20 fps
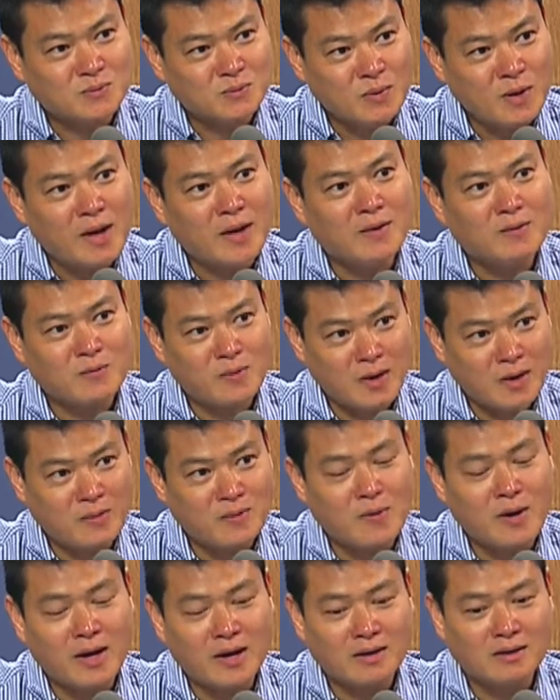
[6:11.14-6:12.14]

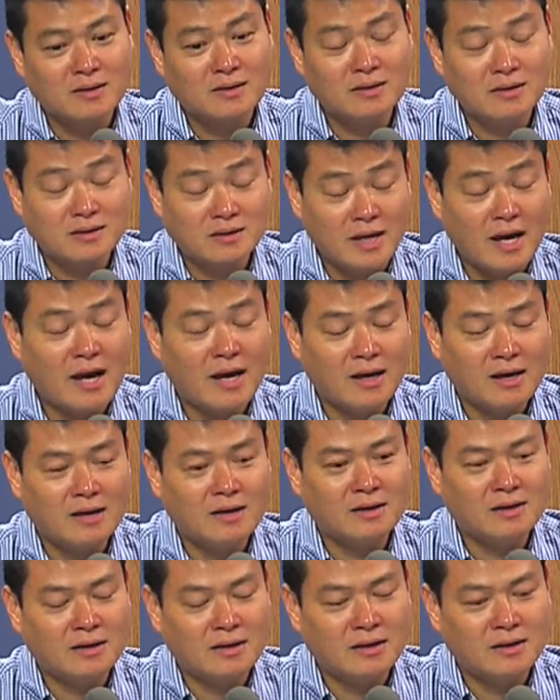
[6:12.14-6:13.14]
right. Yeah,
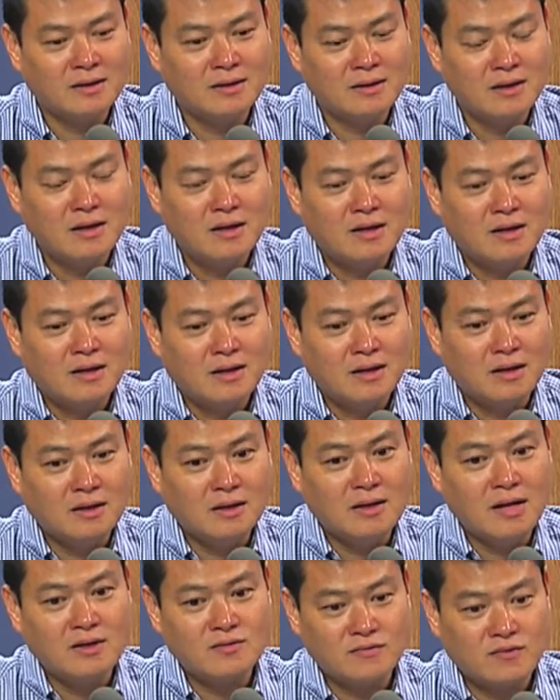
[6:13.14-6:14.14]

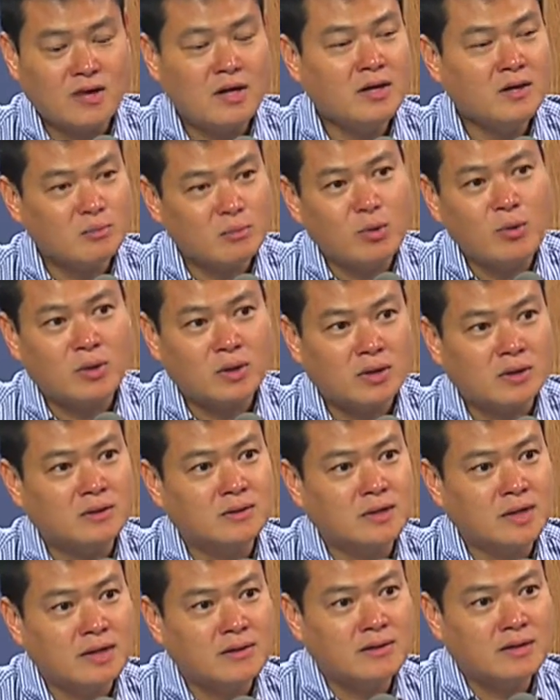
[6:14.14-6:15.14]
and that's very important.
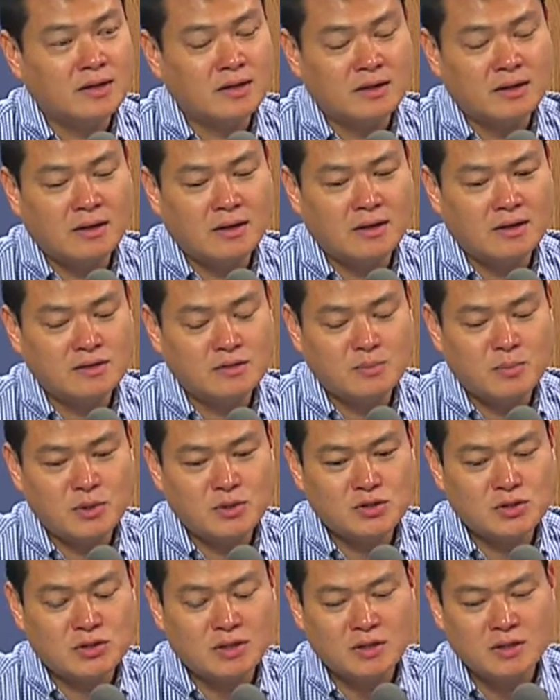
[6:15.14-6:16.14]
I think,
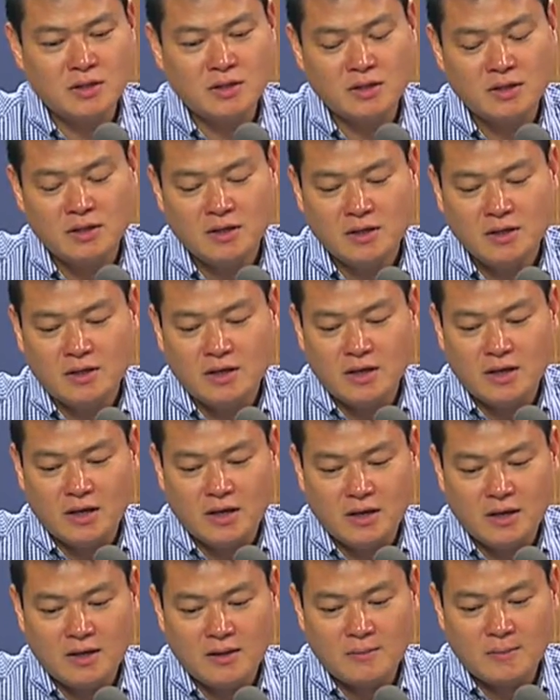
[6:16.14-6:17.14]
especially
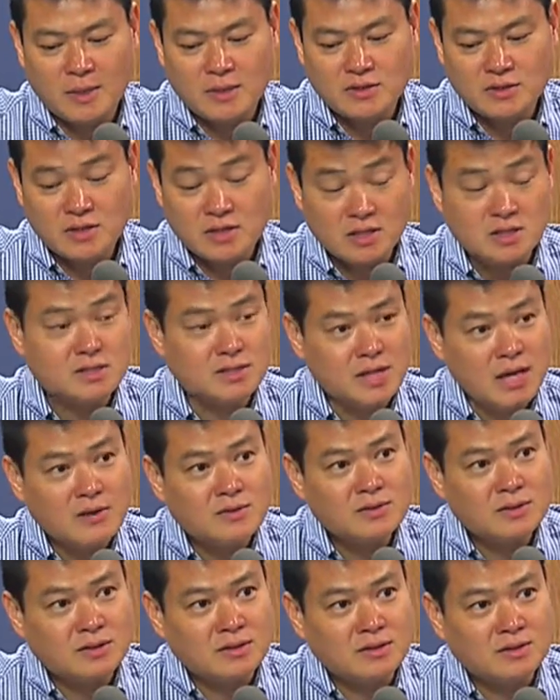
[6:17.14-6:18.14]
as a
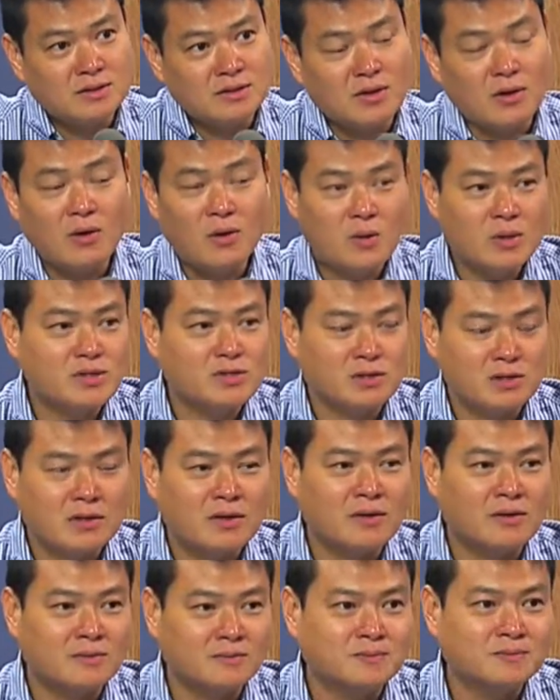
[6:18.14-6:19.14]
consultant, you always
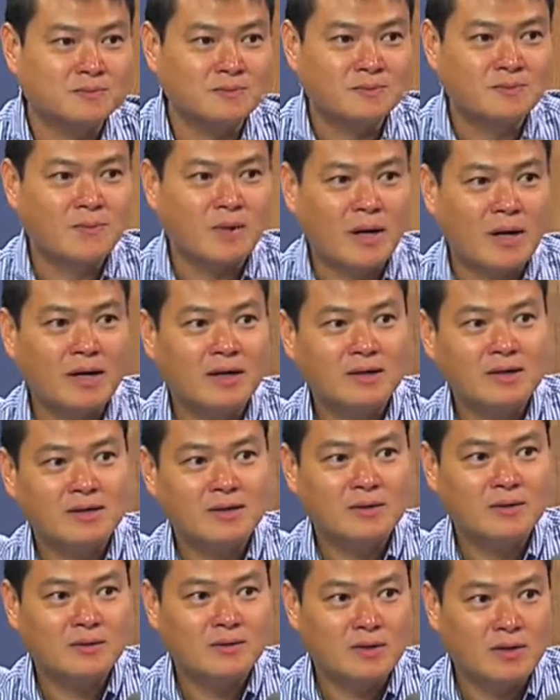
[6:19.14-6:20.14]
learn, right?
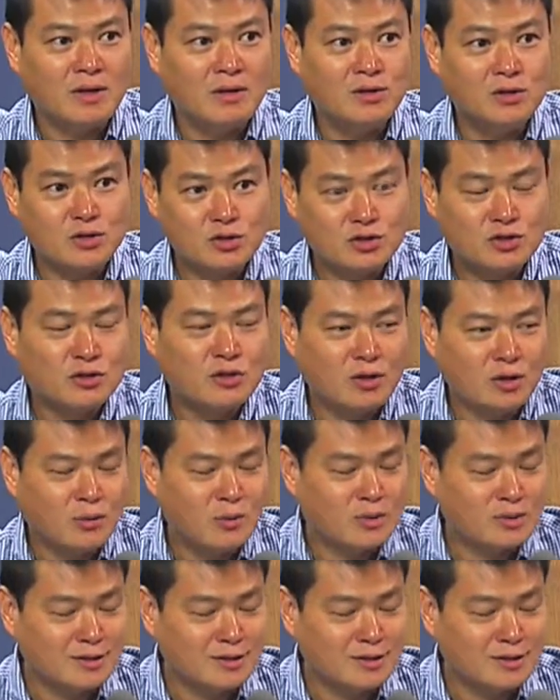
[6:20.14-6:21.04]
And you should always learn.